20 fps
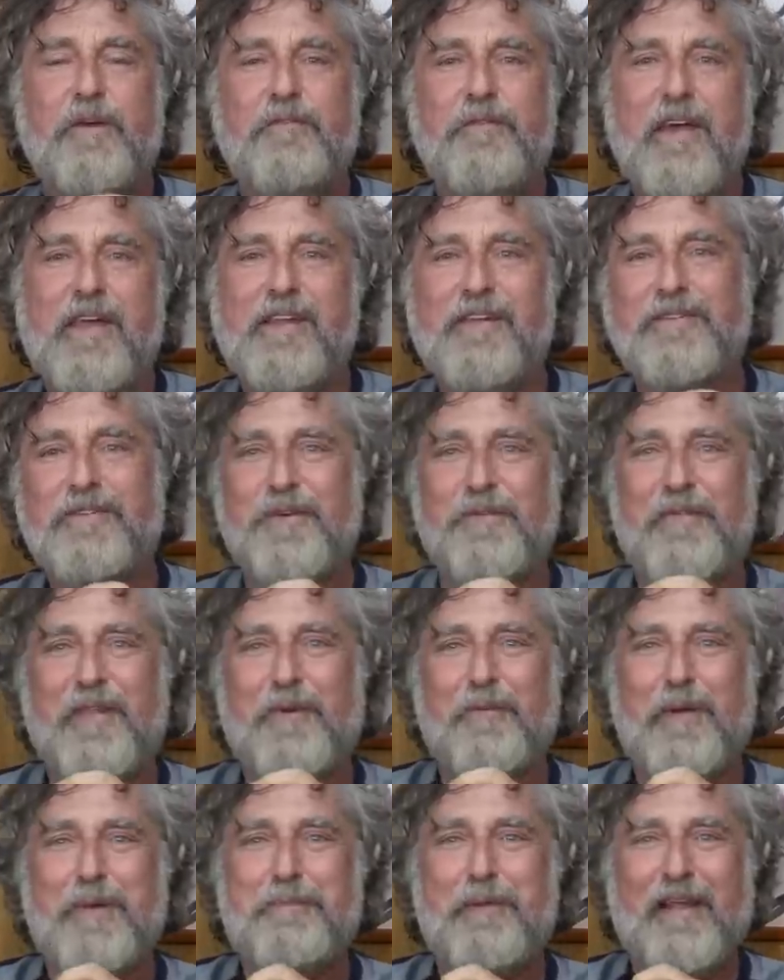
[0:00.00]
advantage of
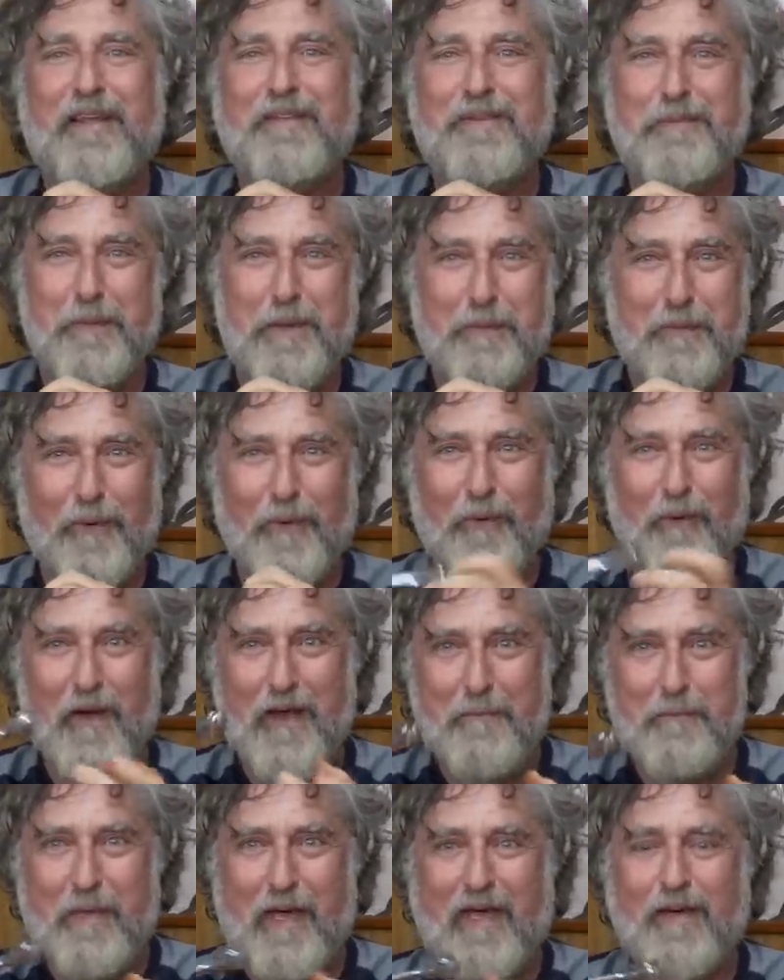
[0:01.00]
their replacement
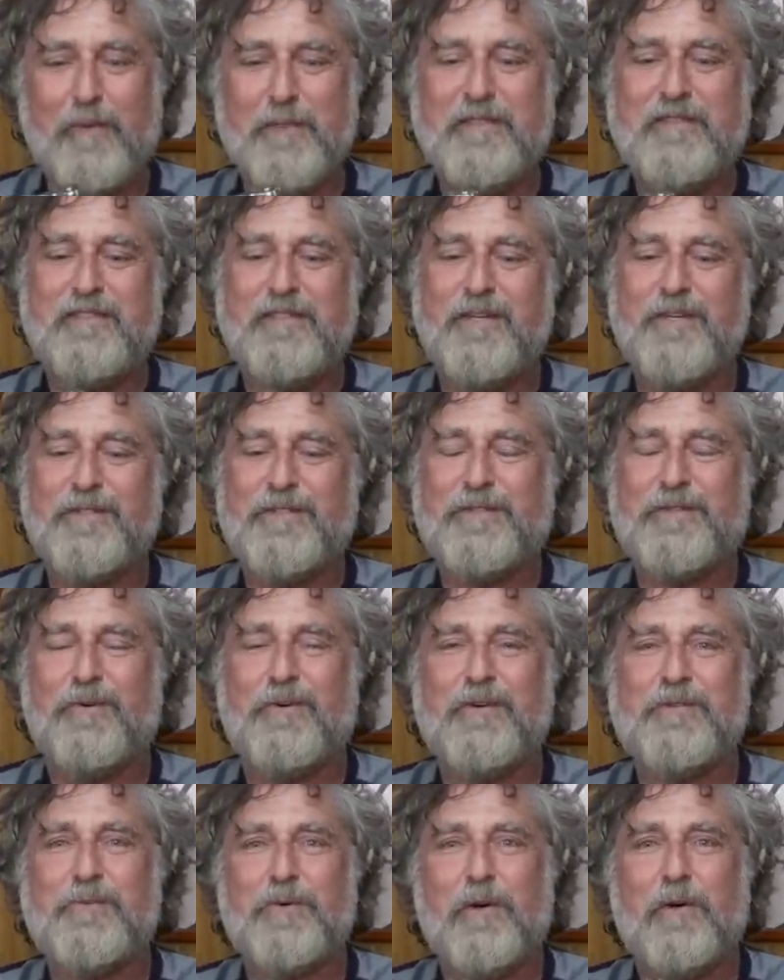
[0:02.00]
program back when Sears
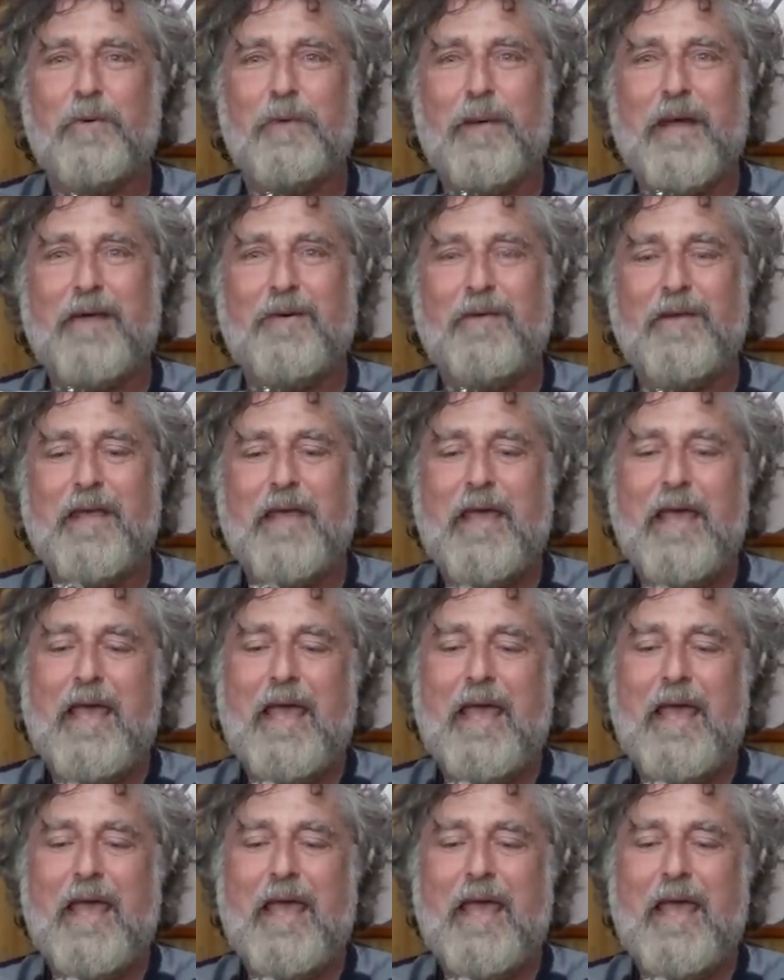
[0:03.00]
stores were around.